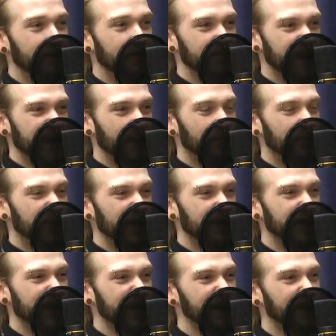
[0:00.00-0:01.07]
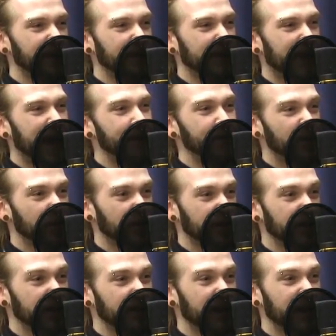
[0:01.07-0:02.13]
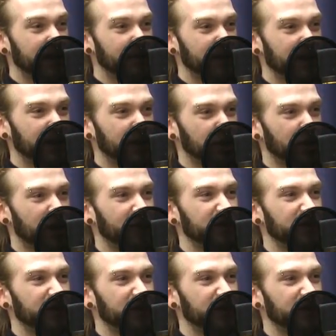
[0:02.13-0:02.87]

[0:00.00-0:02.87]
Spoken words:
They take their time cooking and making sure